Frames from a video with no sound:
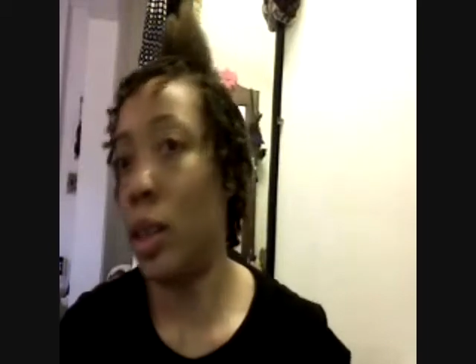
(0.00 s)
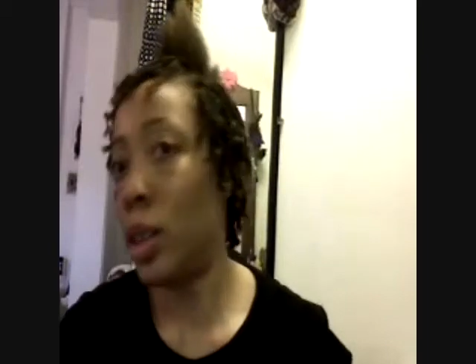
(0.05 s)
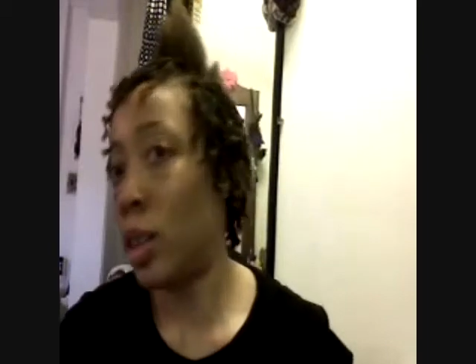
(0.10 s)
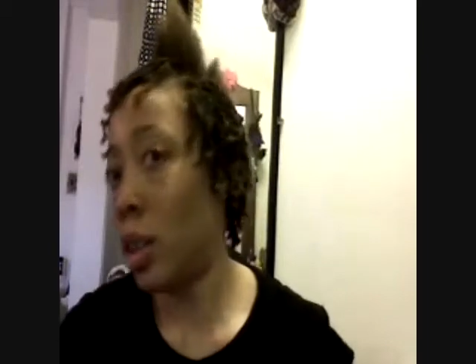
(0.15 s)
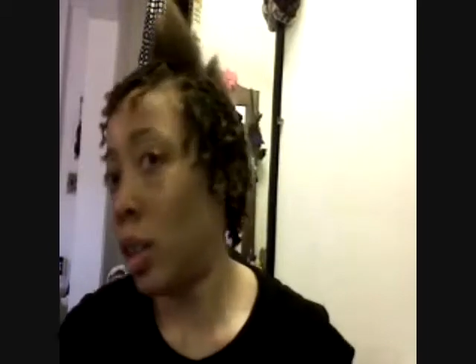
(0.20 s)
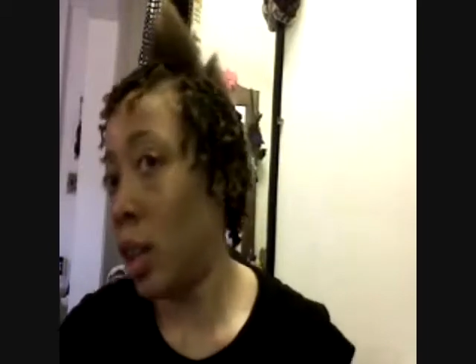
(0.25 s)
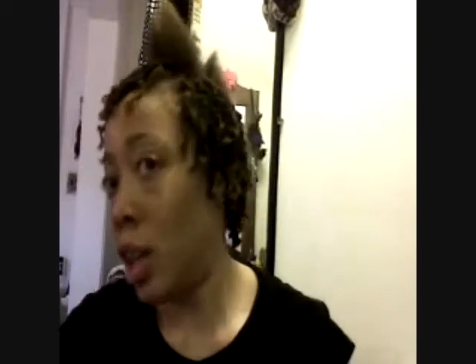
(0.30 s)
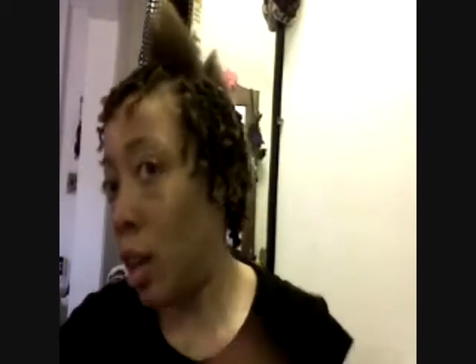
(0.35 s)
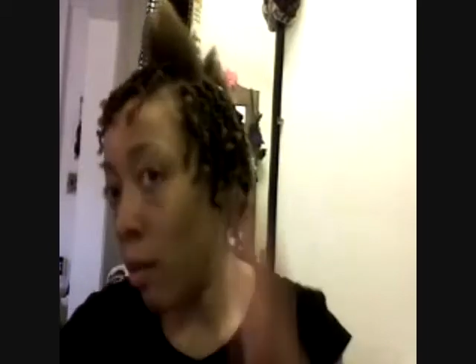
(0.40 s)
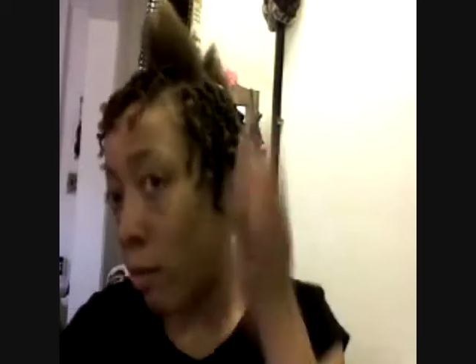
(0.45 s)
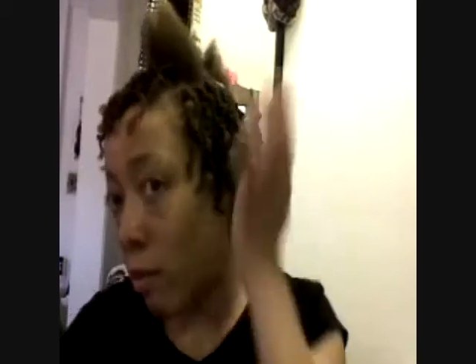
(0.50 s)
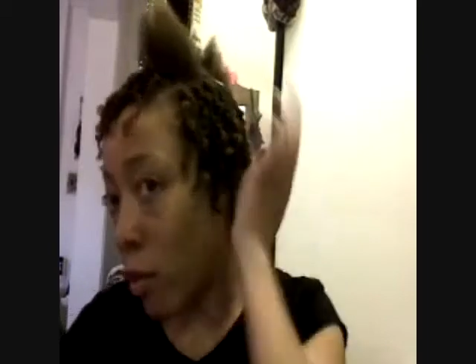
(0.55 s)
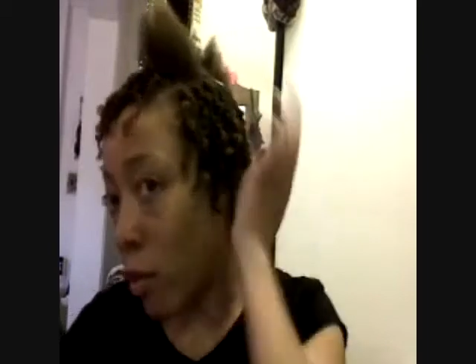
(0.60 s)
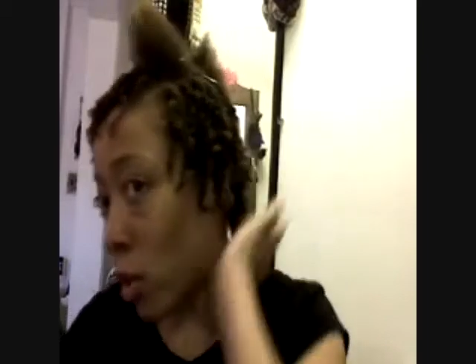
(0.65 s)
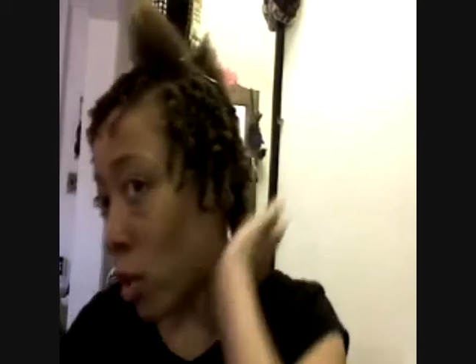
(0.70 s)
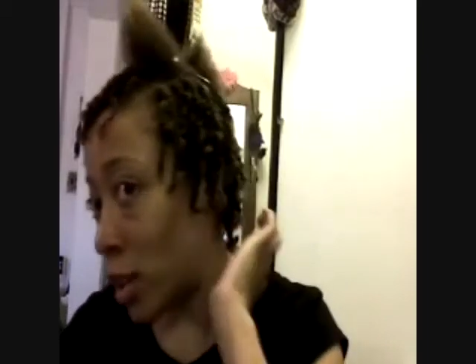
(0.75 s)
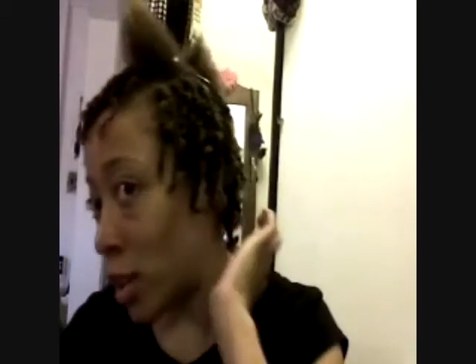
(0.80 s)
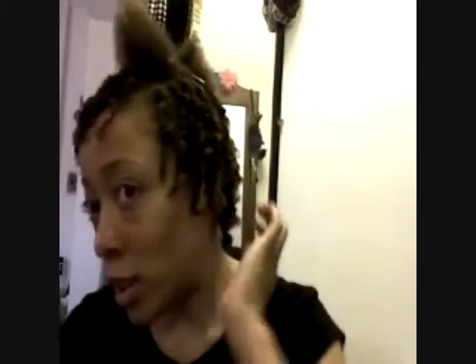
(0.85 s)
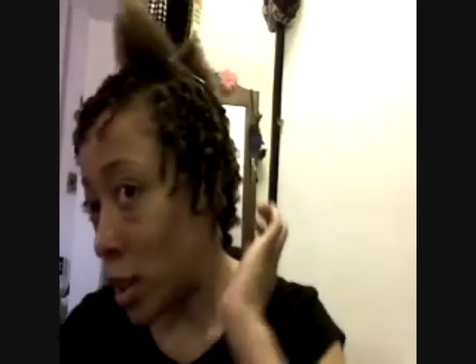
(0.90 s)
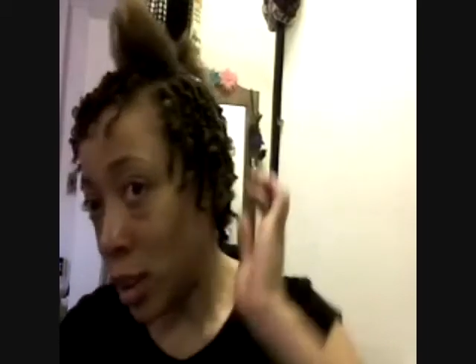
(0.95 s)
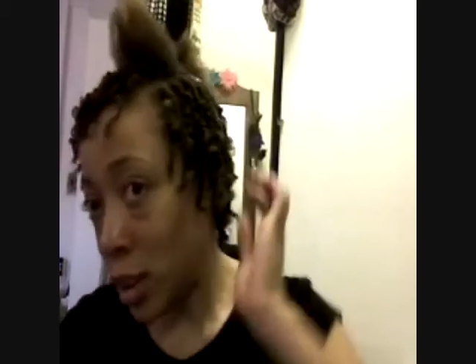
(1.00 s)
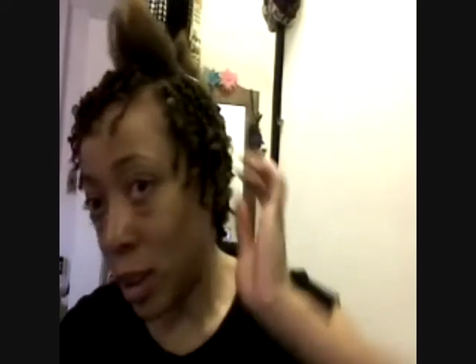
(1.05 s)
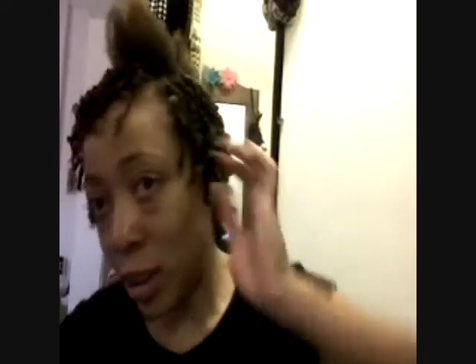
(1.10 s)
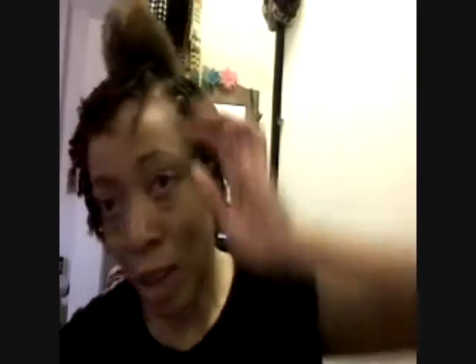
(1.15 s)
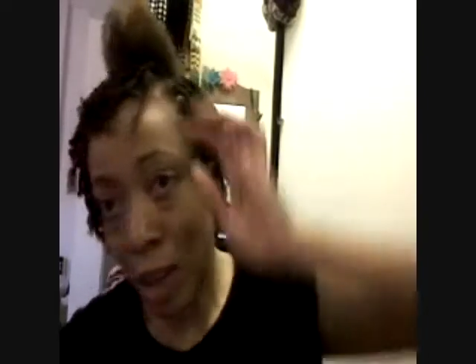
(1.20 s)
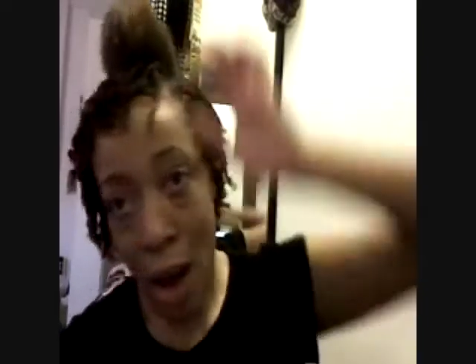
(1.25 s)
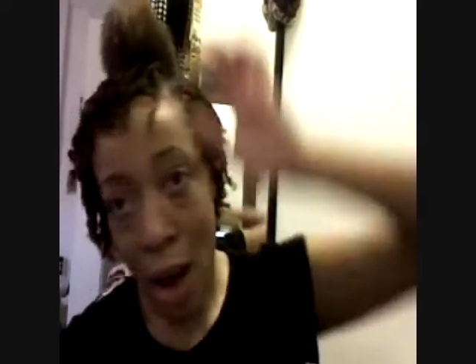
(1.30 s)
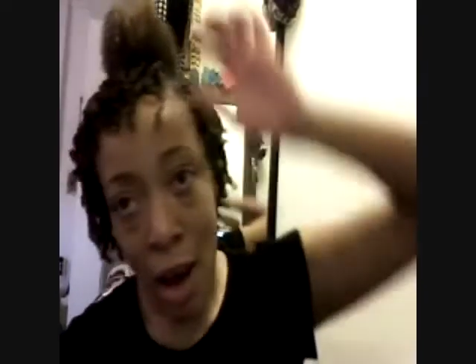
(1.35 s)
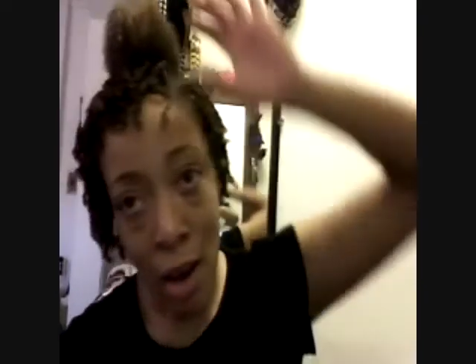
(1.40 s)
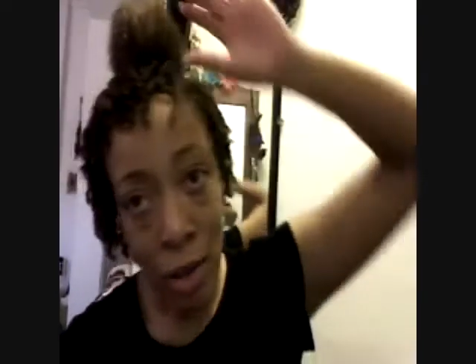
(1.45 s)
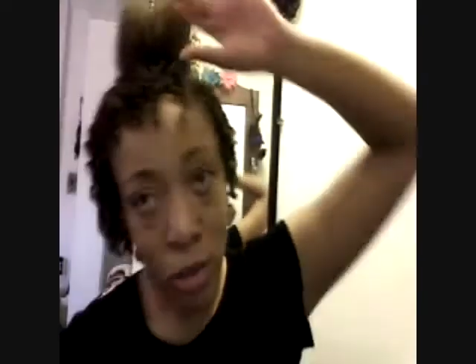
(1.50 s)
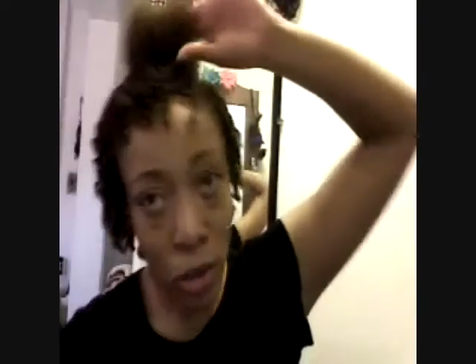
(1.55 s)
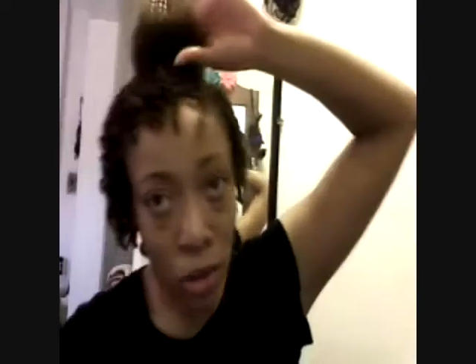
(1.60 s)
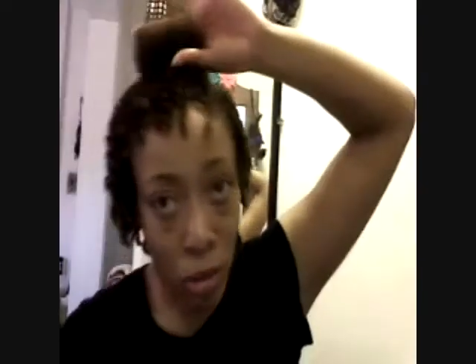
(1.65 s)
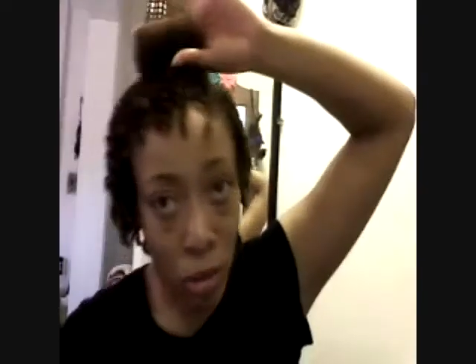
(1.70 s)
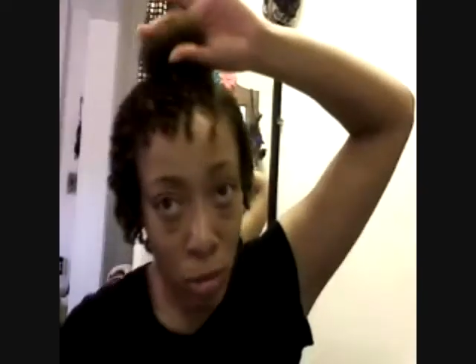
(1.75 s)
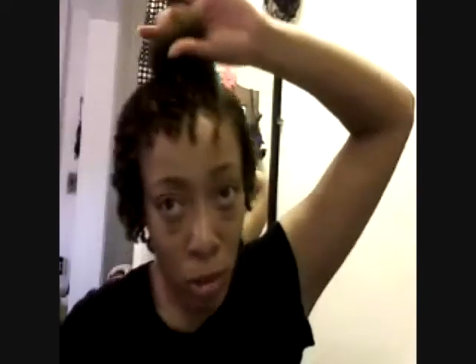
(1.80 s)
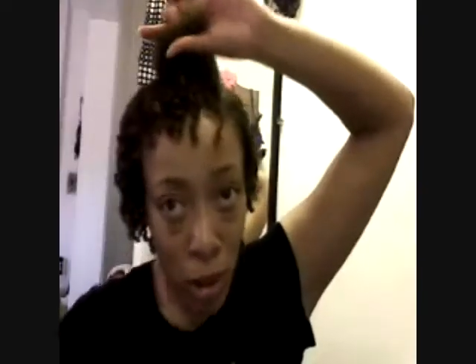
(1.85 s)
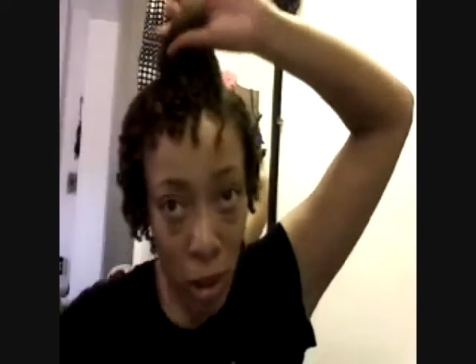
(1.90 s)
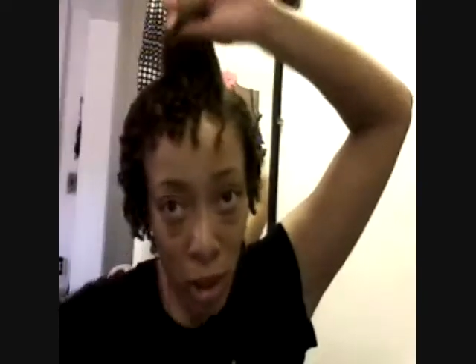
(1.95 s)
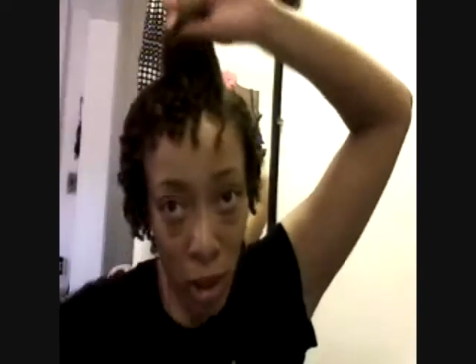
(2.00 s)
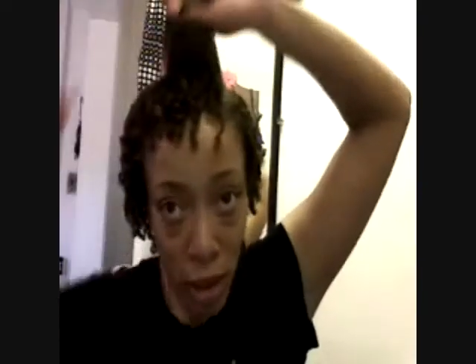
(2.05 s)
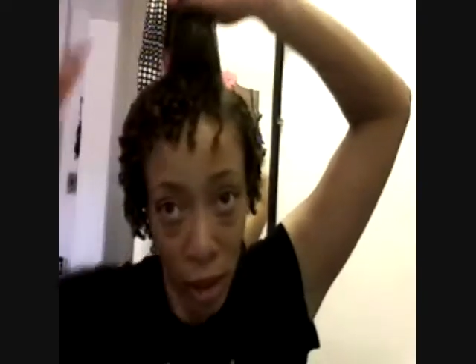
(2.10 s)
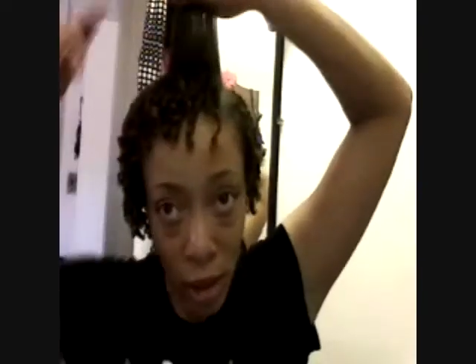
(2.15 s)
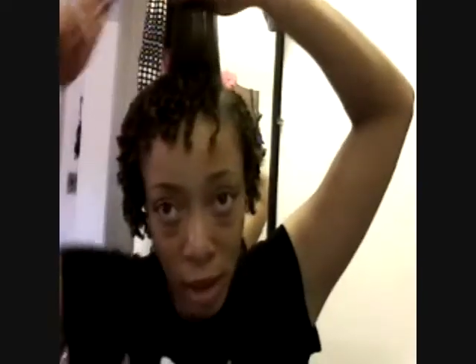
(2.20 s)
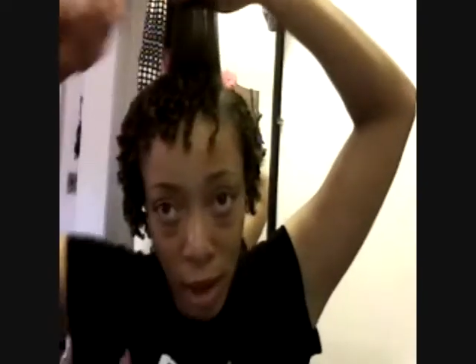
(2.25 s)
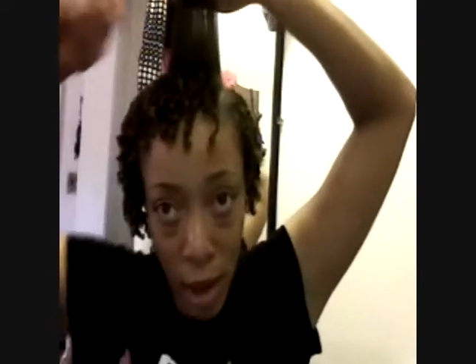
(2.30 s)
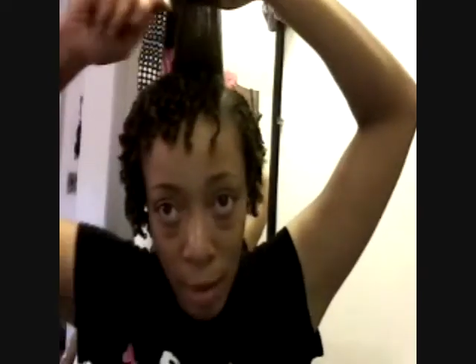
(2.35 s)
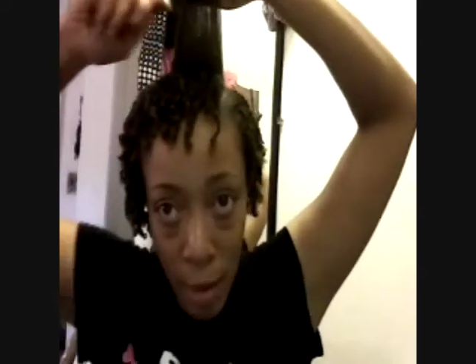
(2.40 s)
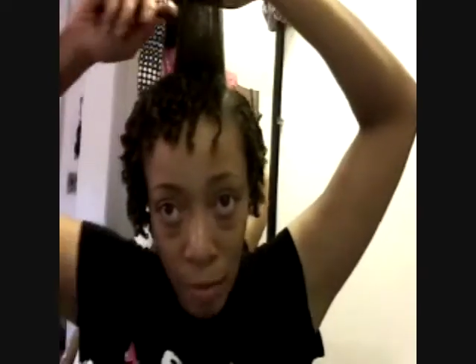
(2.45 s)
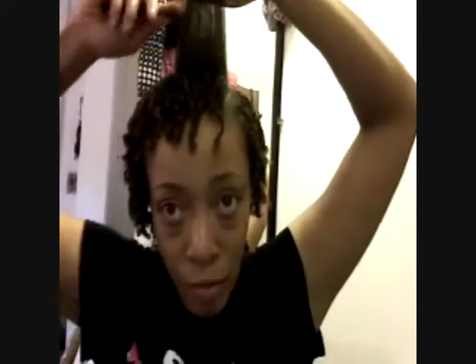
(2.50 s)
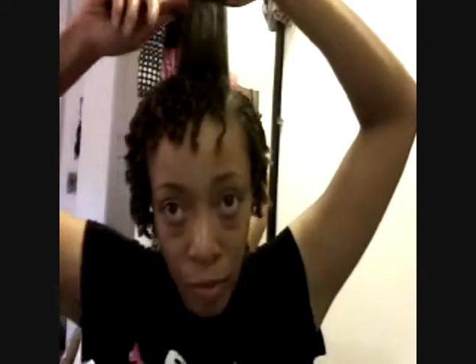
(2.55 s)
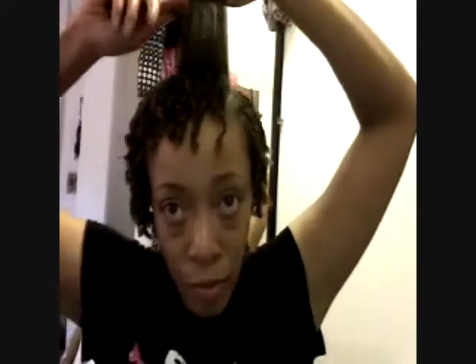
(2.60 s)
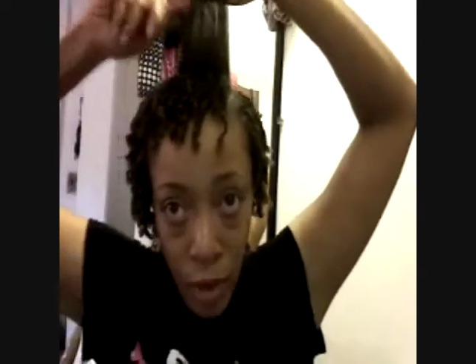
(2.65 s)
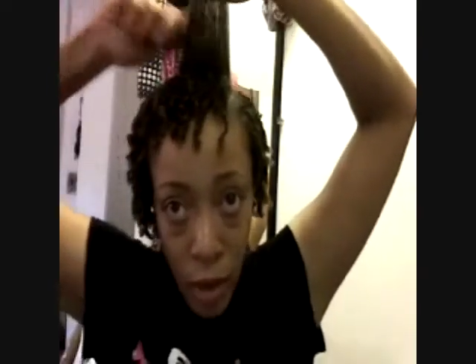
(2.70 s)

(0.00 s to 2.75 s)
It's going to keep falling to the side or something like that.